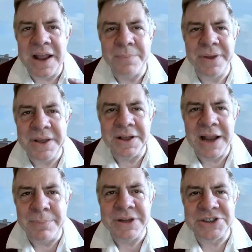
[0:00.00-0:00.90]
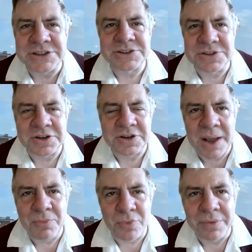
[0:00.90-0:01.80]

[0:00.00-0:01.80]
let, me let me just um,